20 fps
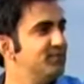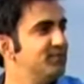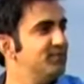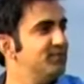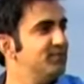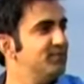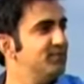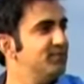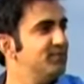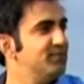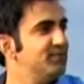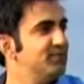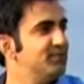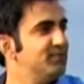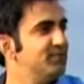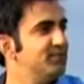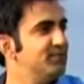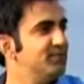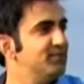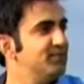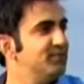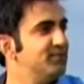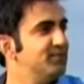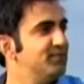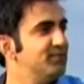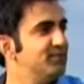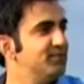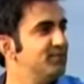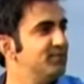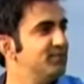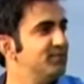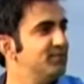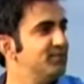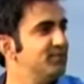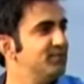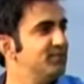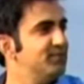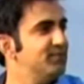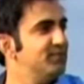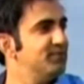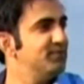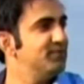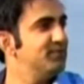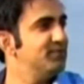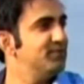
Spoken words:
(not speaking)